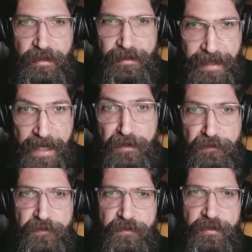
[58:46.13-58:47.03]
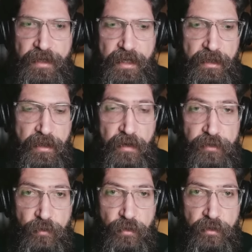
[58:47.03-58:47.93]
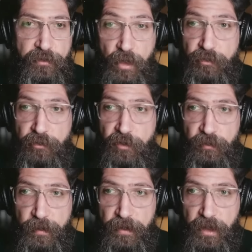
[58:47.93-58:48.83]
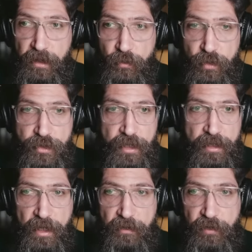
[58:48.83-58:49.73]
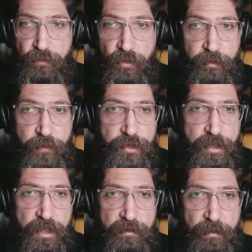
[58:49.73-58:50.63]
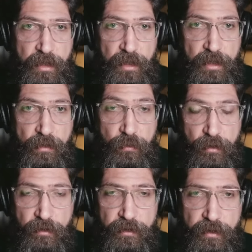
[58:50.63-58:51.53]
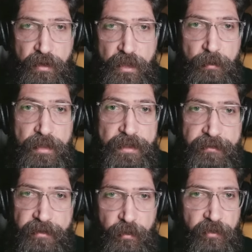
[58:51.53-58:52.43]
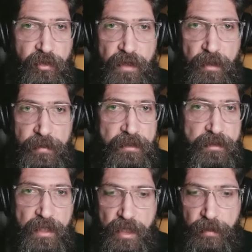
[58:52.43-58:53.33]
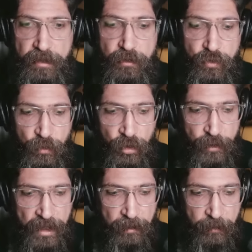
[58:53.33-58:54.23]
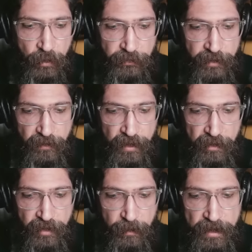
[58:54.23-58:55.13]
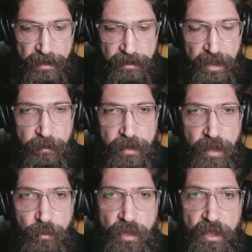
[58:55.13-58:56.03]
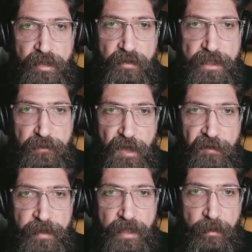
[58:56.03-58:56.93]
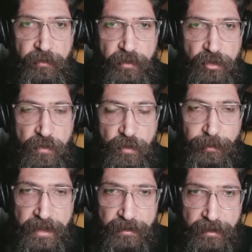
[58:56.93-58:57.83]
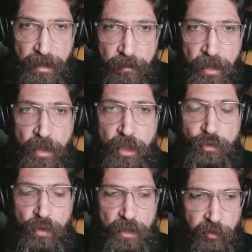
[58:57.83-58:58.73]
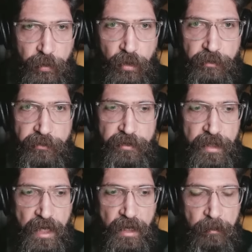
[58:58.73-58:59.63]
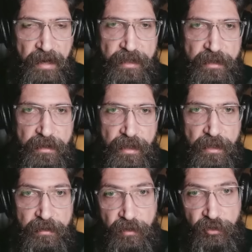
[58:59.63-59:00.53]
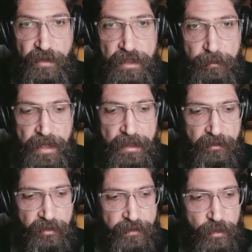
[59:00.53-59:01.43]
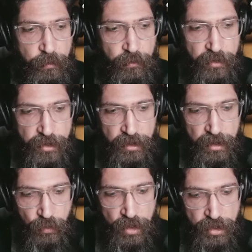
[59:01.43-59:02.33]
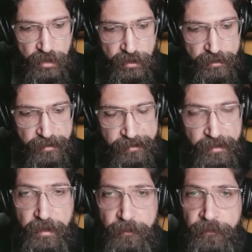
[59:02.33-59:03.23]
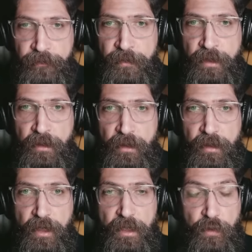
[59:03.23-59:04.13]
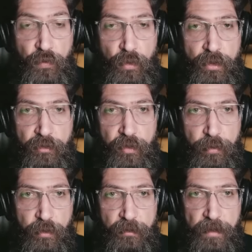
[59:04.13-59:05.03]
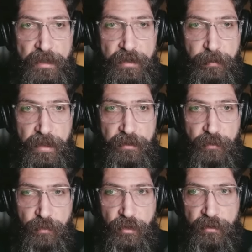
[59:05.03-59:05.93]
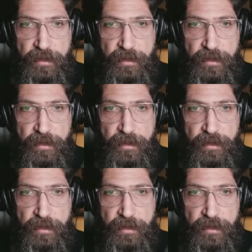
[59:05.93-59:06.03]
live. And afterwards, thousands of people are watching. Guys, if you appreciate my work, please subscribe, hit the like button. Tomorrow, I'm hosting Vanessa Billy and Hekmat Abu Khater at 5 p.m. Central European time to expose the American and the Israeli-backed Syrian opposition in Washington, D.C. And if you want to support my independent work